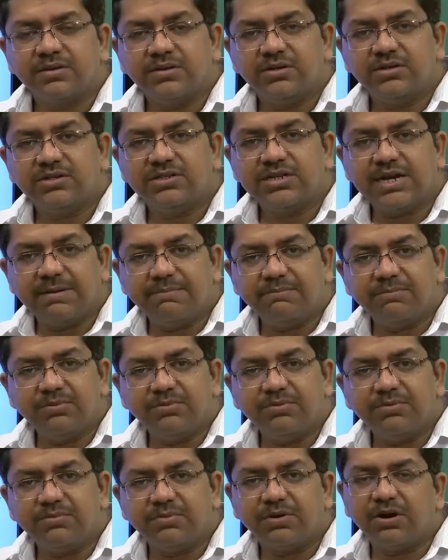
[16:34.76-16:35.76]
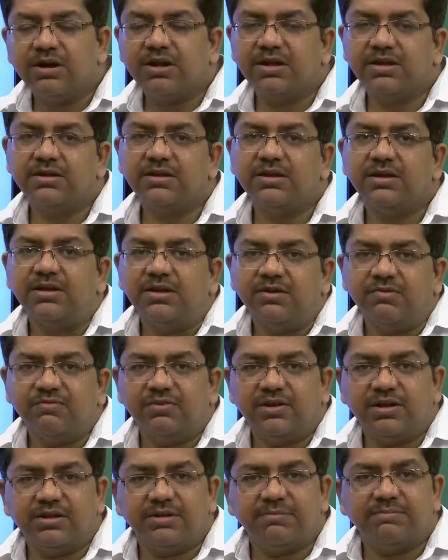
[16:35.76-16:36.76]
shampoo product,
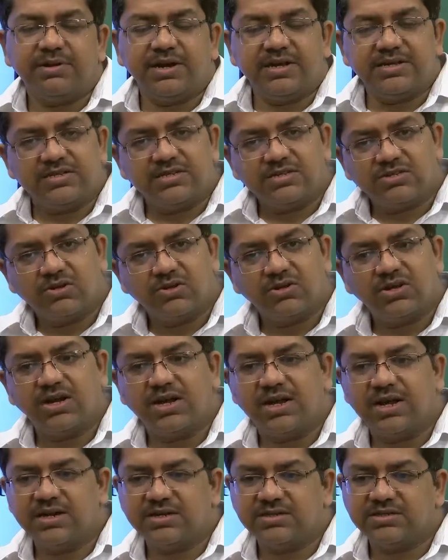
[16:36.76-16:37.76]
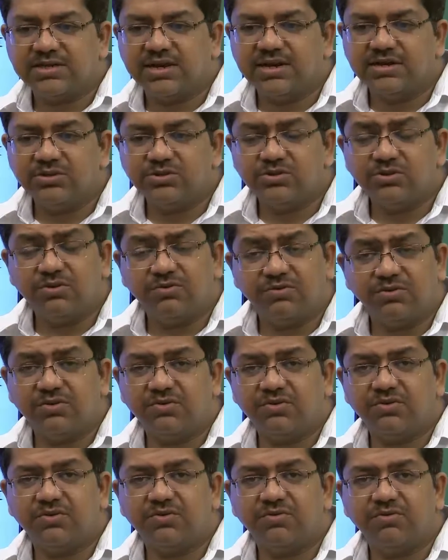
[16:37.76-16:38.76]
where the price is on a higher side.
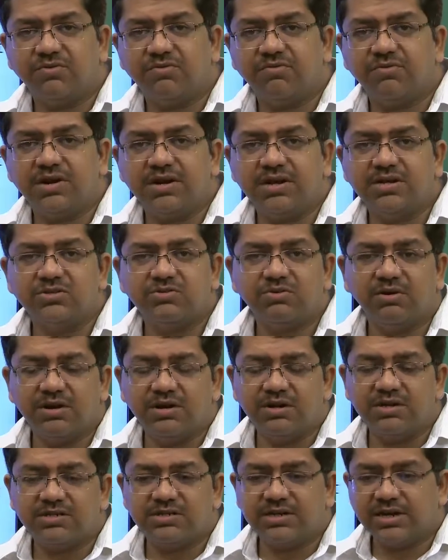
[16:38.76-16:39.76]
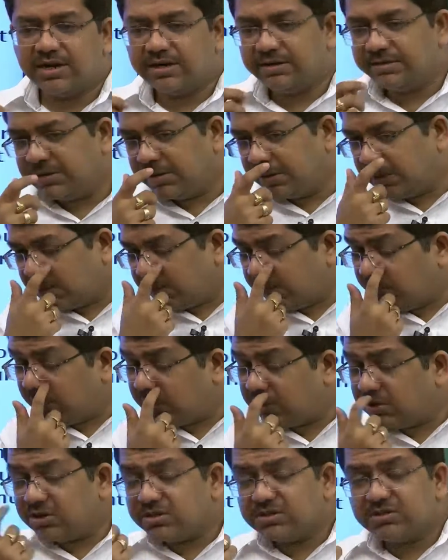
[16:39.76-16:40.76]
So one has to understand,
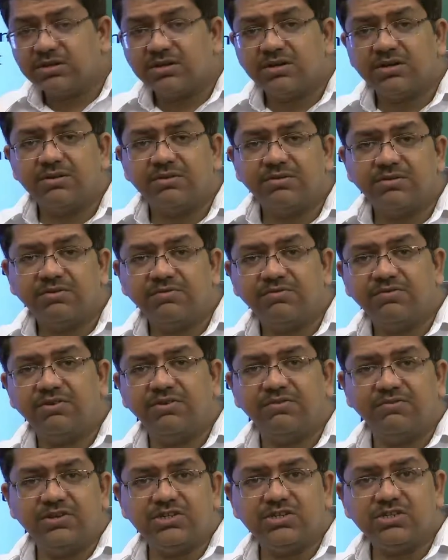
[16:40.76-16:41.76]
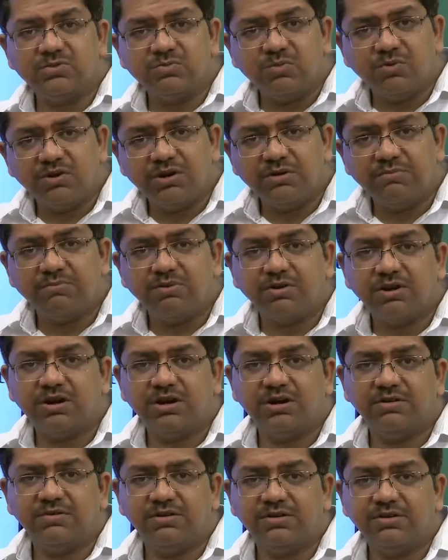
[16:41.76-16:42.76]
because which is more
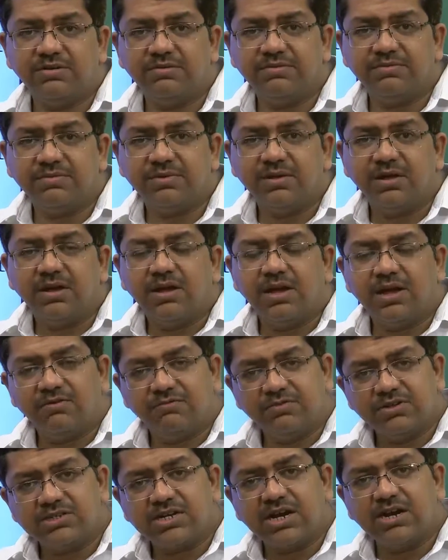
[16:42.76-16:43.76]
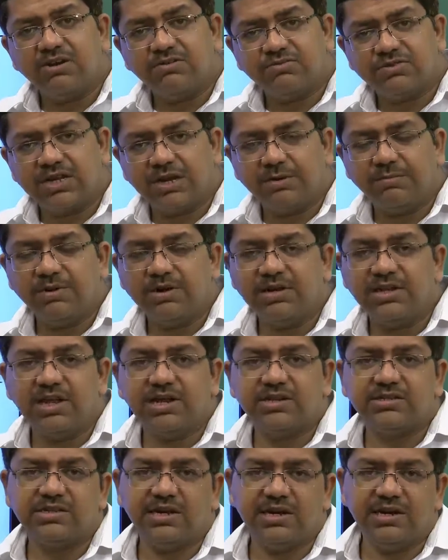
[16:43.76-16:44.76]
important and which kind of segment they are
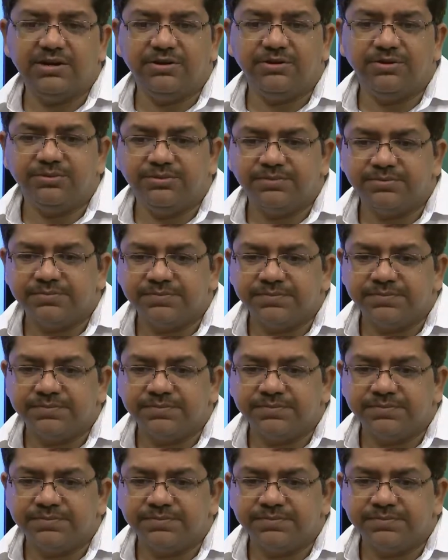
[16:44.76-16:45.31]
selling to.